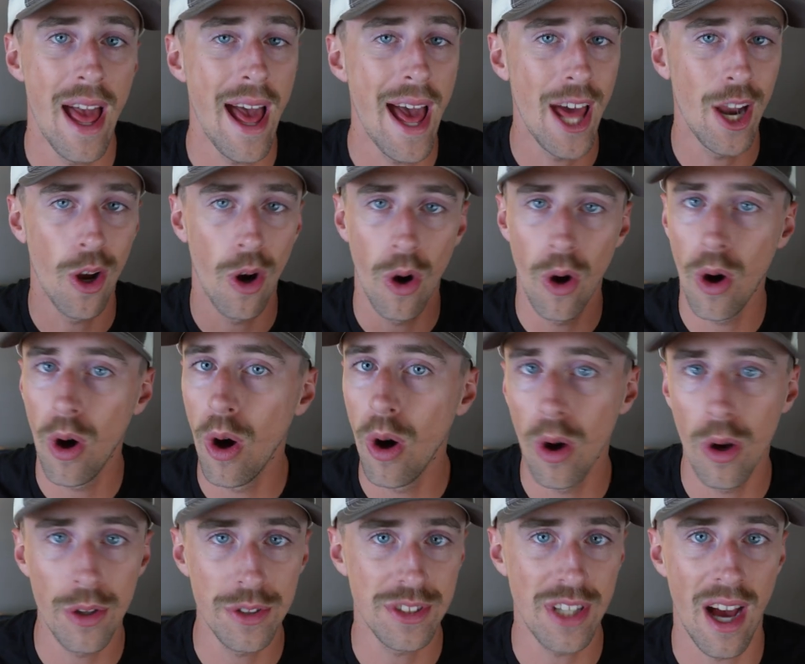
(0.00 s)
at
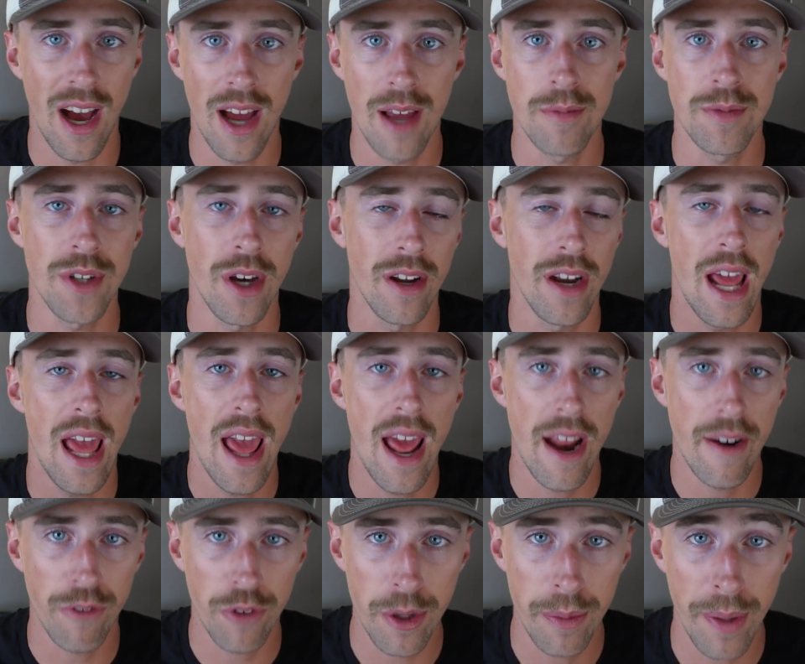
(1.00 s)
all times on
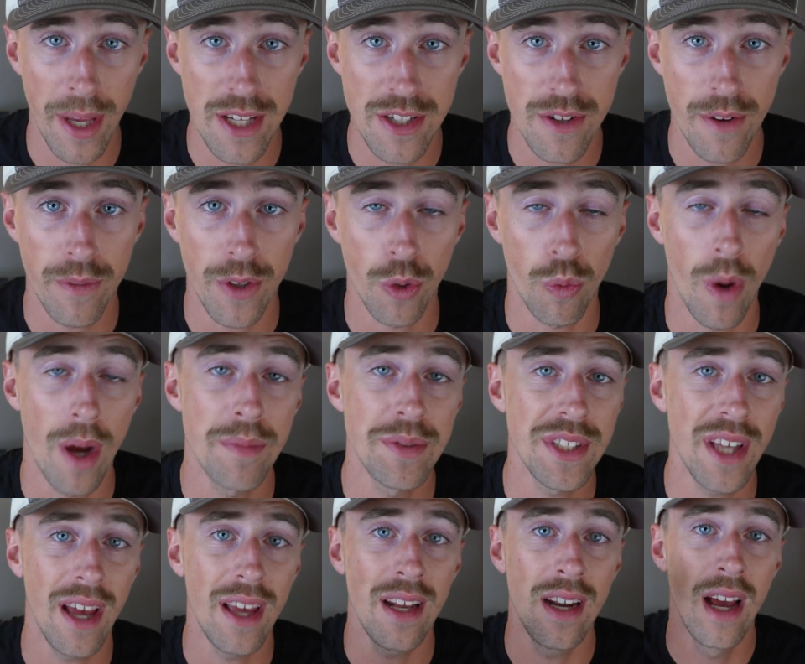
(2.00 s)
every page of your
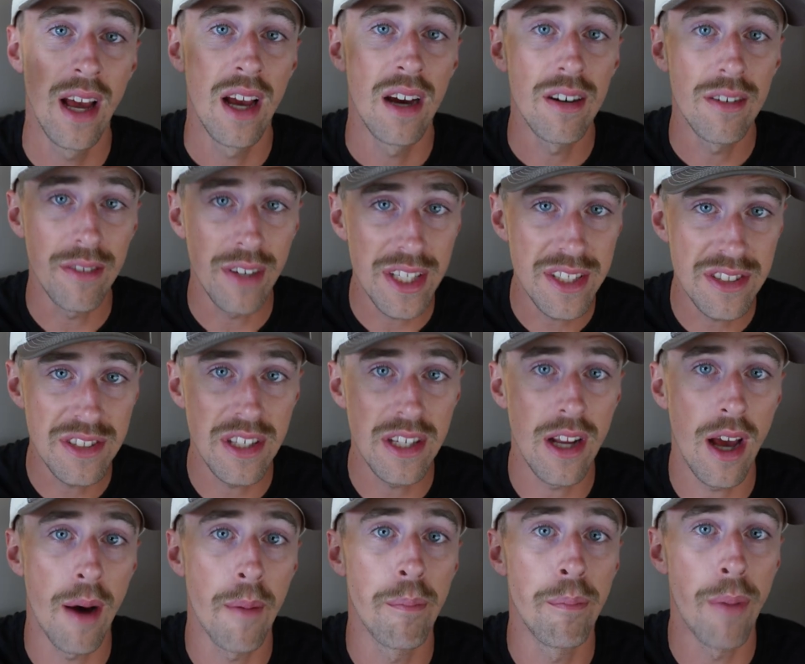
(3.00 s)
website
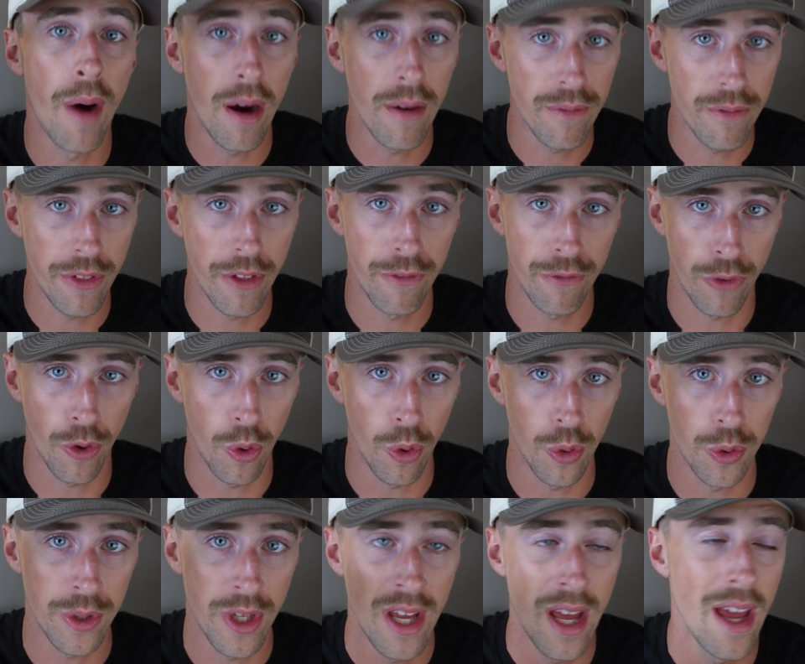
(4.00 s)
listed above the
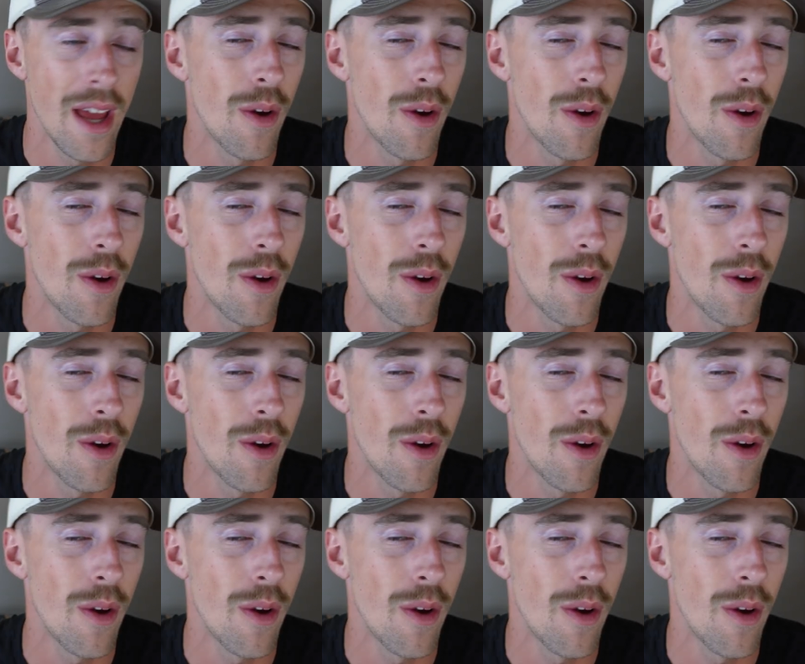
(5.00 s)
fold.